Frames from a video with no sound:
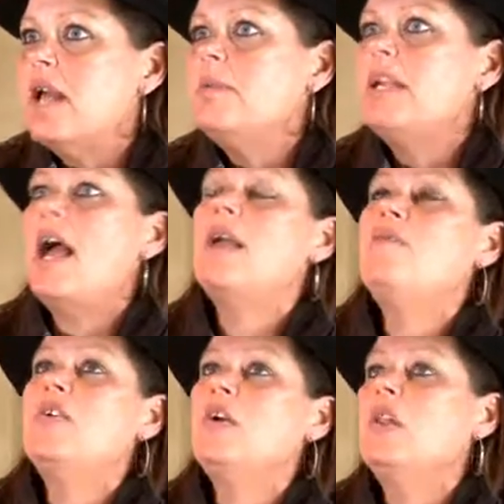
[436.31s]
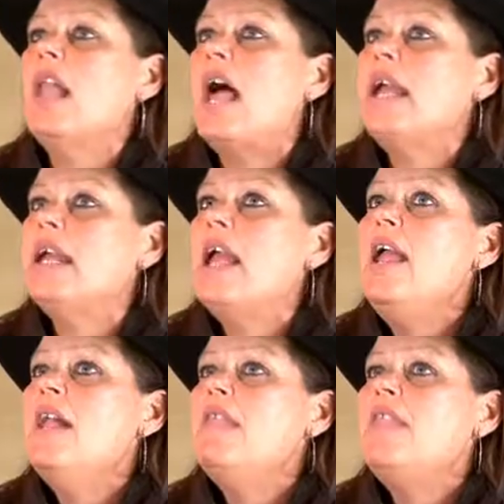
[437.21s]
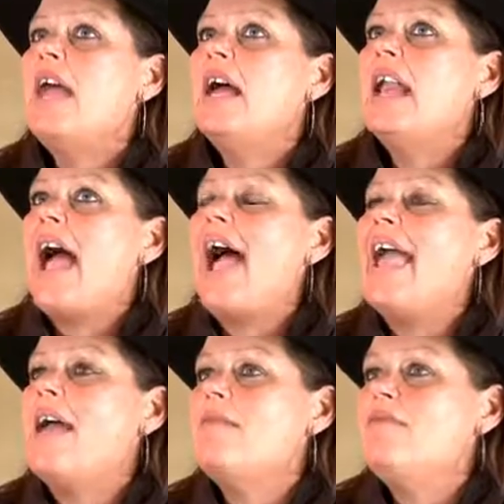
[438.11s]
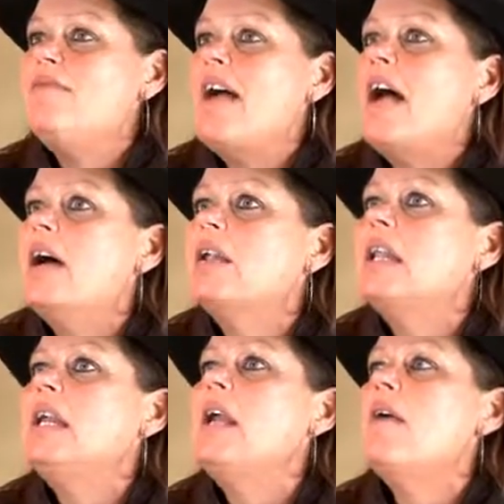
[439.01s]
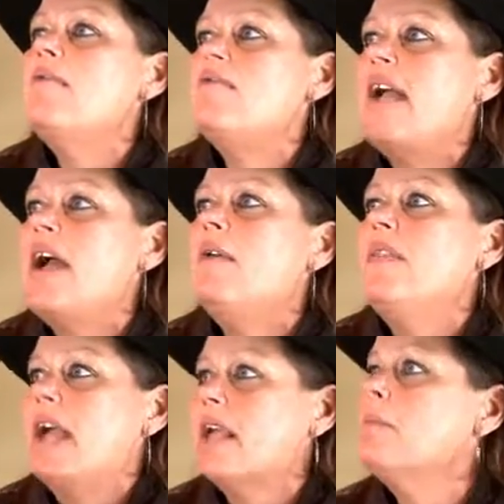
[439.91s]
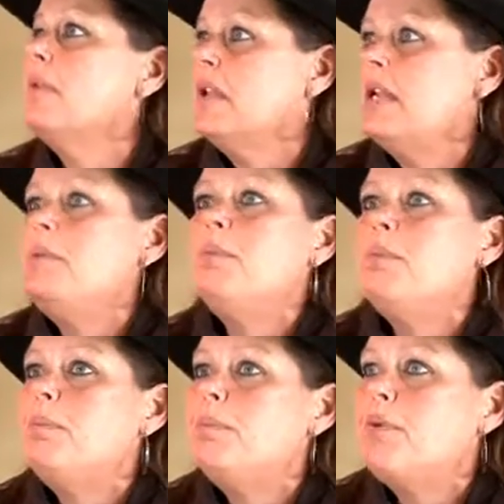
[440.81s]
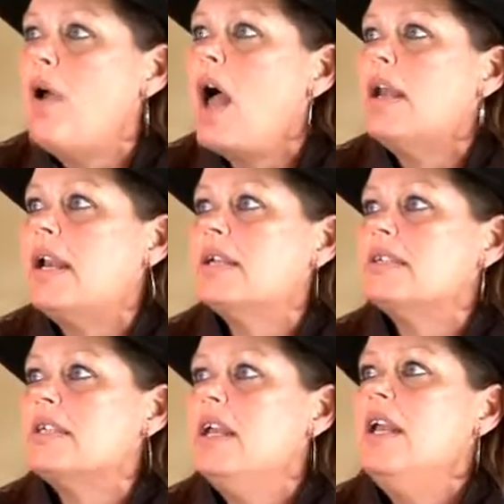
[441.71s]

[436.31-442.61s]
I mean, I feel like that I have finally found that complete product